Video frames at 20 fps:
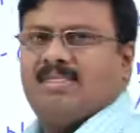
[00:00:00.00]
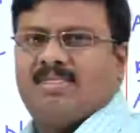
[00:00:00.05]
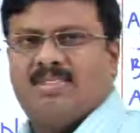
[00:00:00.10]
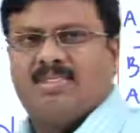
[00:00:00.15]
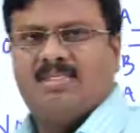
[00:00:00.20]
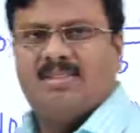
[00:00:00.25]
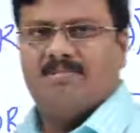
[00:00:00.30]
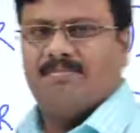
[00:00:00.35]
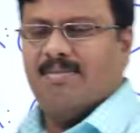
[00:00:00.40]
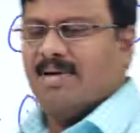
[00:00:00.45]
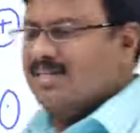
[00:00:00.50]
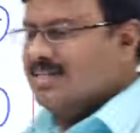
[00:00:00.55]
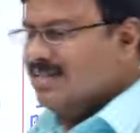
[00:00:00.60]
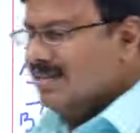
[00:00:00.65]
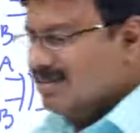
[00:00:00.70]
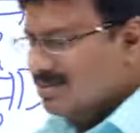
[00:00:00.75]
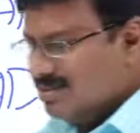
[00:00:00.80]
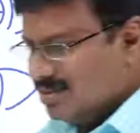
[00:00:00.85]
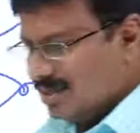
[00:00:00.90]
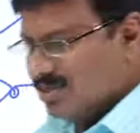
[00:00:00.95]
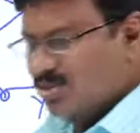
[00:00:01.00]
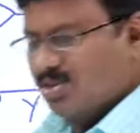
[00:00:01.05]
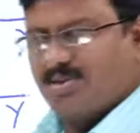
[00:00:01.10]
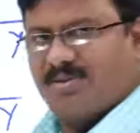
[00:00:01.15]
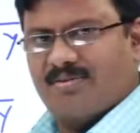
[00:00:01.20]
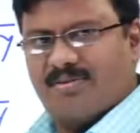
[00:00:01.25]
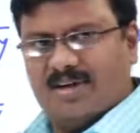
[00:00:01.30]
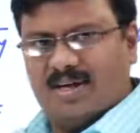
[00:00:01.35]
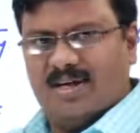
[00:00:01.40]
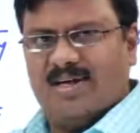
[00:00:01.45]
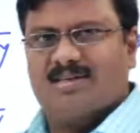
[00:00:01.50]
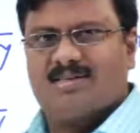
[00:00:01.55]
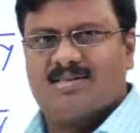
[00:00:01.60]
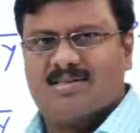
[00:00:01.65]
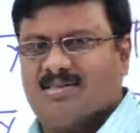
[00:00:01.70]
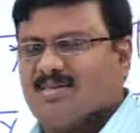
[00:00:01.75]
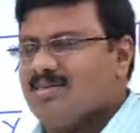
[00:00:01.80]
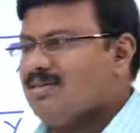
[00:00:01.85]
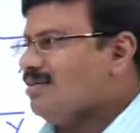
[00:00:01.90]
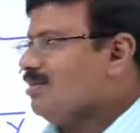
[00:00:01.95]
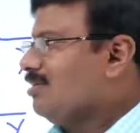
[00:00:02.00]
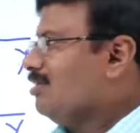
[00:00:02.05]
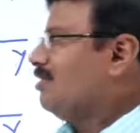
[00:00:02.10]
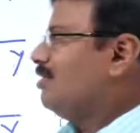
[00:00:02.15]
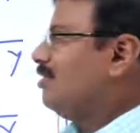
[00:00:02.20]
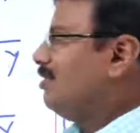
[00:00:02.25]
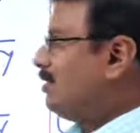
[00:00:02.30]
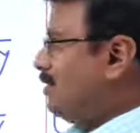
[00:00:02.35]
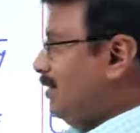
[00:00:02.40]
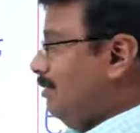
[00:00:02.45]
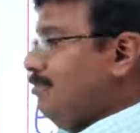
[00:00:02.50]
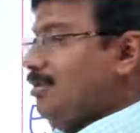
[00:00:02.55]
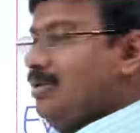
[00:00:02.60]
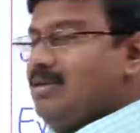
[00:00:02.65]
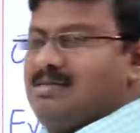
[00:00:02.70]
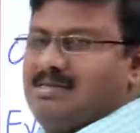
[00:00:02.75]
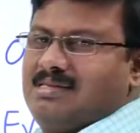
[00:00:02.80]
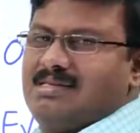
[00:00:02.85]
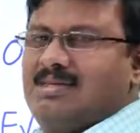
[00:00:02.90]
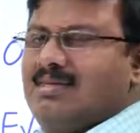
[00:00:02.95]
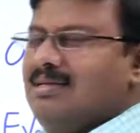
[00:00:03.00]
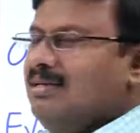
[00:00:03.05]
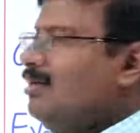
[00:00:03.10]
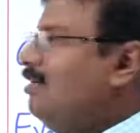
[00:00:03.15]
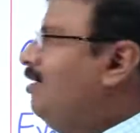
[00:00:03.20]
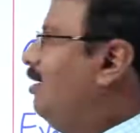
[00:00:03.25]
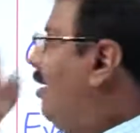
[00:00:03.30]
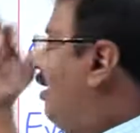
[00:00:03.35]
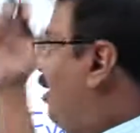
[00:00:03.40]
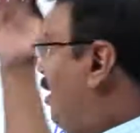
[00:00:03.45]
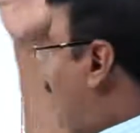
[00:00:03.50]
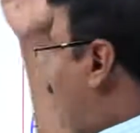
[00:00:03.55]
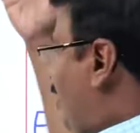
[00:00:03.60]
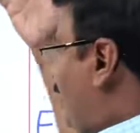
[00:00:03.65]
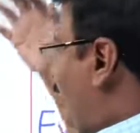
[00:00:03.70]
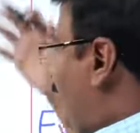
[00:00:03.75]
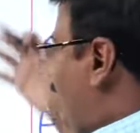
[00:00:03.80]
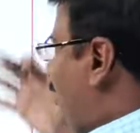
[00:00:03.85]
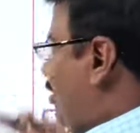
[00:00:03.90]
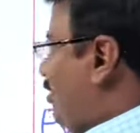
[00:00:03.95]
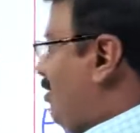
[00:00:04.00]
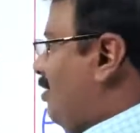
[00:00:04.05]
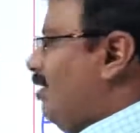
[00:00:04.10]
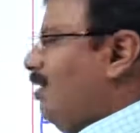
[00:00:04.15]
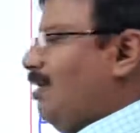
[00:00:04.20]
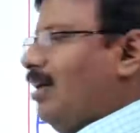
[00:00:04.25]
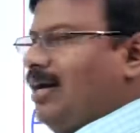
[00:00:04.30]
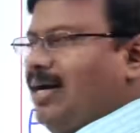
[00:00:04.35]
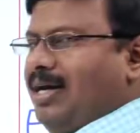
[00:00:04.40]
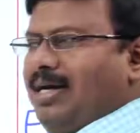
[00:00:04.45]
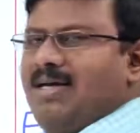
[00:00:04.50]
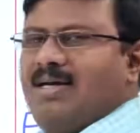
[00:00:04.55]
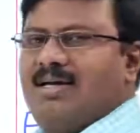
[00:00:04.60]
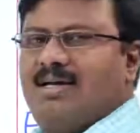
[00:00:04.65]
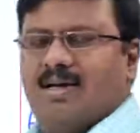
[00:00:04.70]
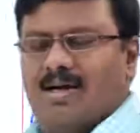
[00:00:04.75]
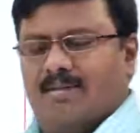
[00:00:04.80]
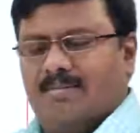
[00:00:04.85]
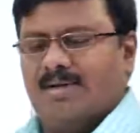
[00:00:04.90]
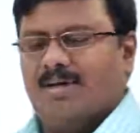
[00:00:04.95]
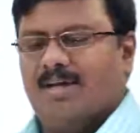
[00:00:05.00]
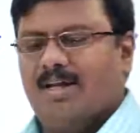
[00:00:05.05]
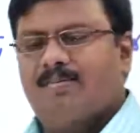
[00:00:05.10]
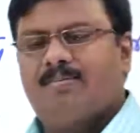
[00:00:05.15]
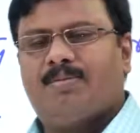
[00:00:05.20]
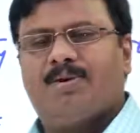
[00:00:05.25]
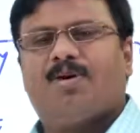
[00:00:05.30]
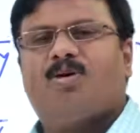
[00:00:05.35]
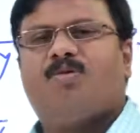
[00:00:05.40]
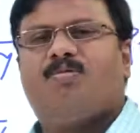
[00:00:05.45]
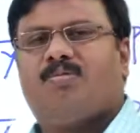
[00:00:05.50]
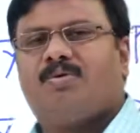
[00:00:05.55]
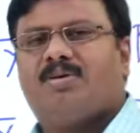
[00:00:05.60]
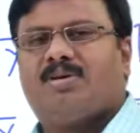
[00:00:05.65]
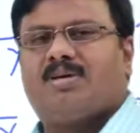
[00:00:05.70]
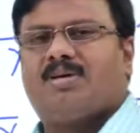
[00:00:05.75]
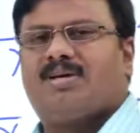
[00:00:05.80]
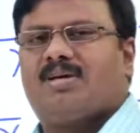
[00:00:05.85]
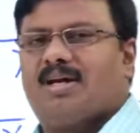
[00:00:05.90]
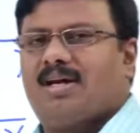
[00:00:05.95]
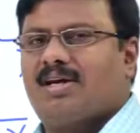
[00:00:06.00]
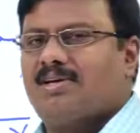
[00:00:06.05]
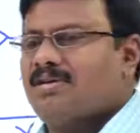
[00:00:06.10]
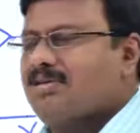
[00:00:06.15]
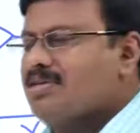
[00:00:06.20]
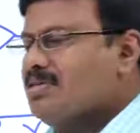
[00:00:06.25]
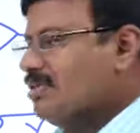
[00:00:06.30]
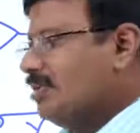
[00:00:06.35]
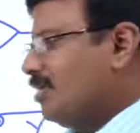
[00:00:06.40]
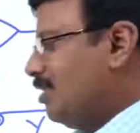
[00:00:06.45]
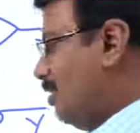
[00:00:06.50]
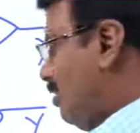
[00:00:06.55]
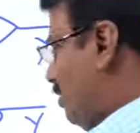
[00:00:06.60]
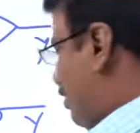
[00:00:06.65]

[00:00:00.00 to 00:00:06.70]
the basic structure of gates, symbols, and input output relations are